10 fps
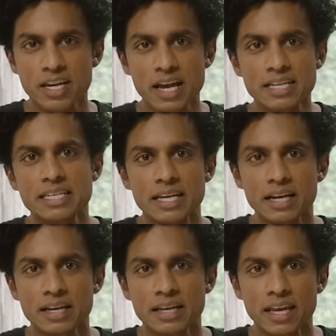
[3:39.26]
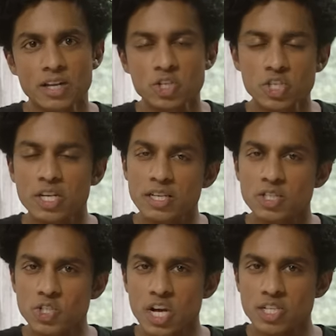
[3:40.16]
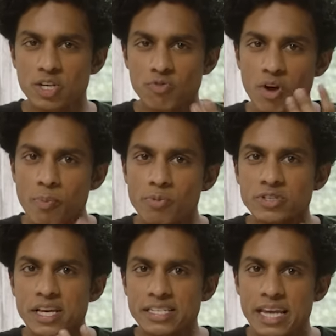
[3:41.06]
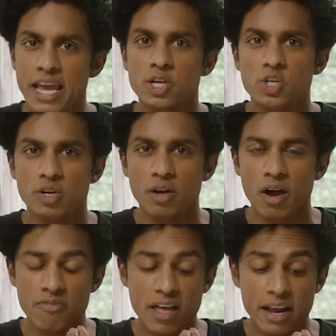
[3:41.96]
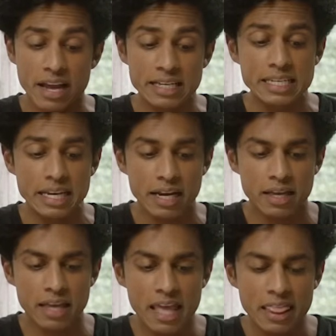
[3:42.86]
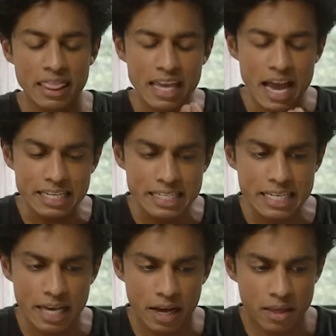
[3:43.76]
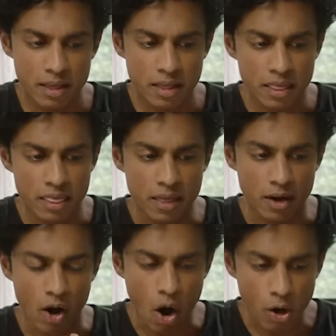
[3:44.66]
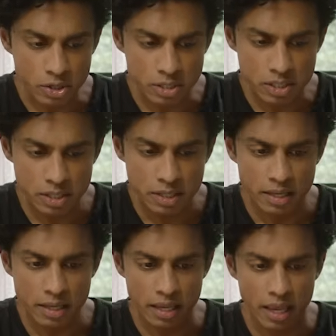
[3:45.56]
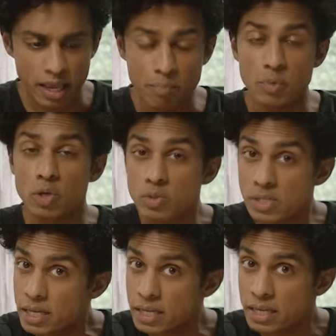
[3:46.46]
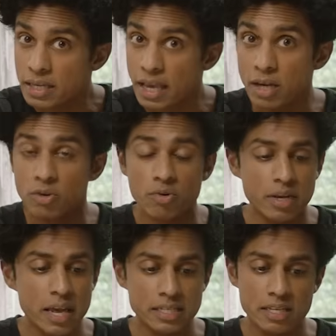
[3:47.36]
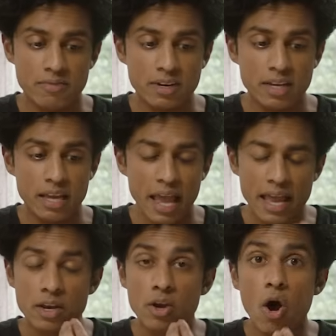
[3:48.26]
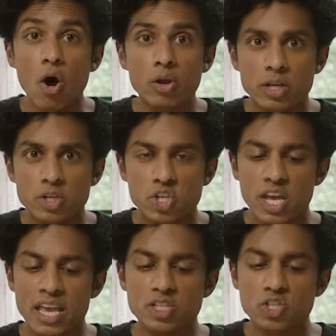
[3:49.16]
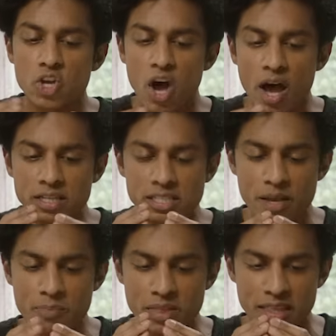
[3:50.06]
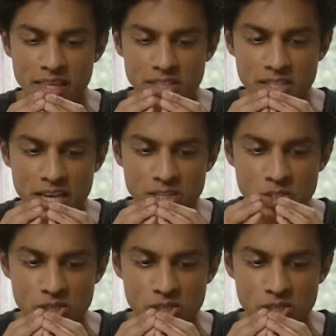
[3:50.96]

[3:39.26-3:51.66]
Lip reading: an idea. And she is just a representation of that idea. The idea that art and music and creativity and knowledge is not something that stays